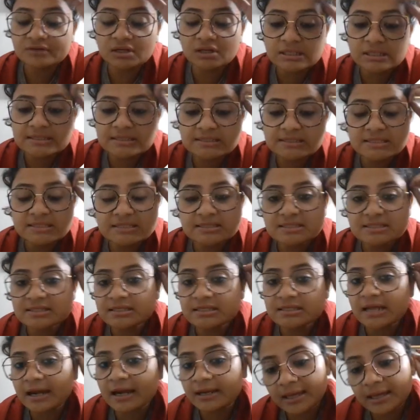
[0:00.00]
a disease is
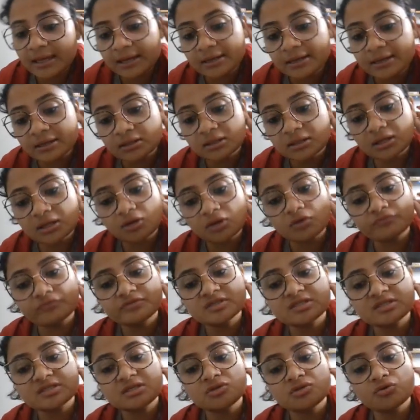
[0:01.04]
eradicated, then
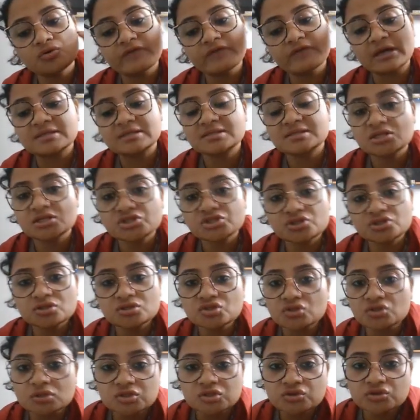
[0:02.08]
obviously no vaccination is
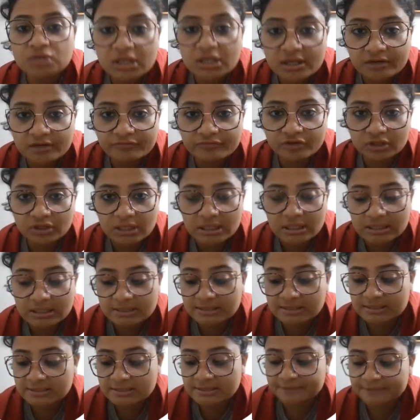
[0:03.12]
also needed for that
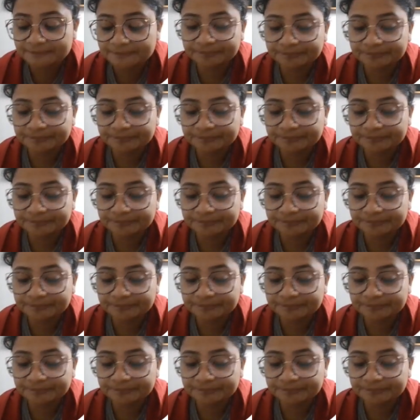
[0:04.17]
disease.